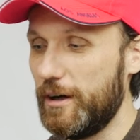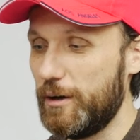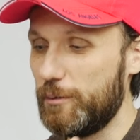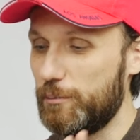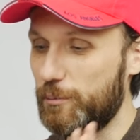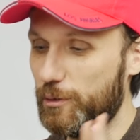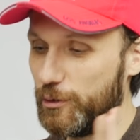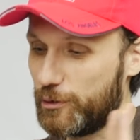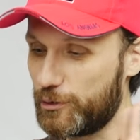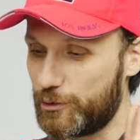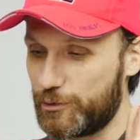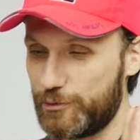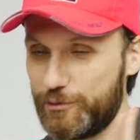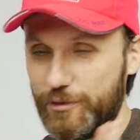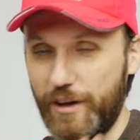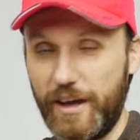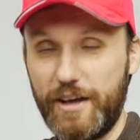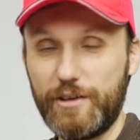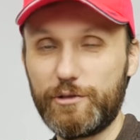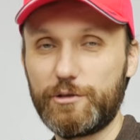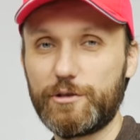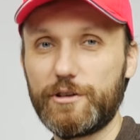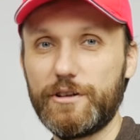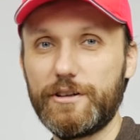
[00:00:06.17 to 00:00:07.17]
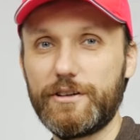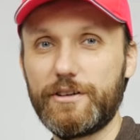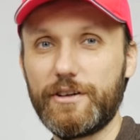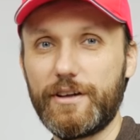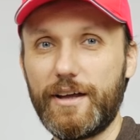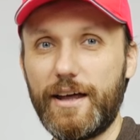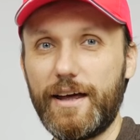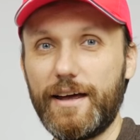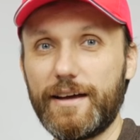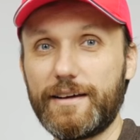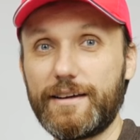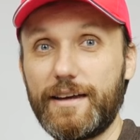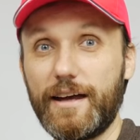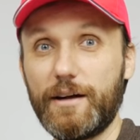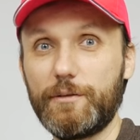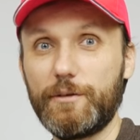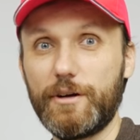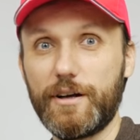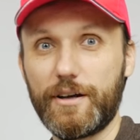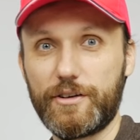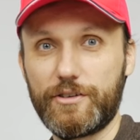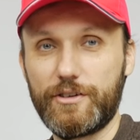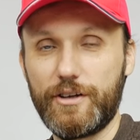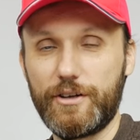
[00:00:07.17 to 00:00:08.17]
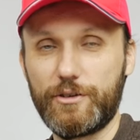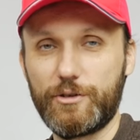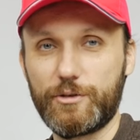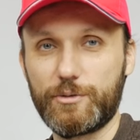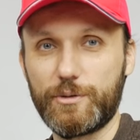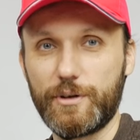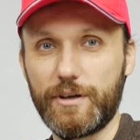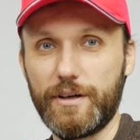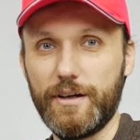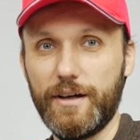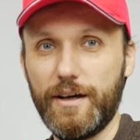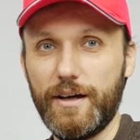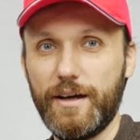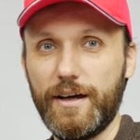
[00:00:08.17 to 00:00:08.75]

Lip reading: most favorite camera accessory.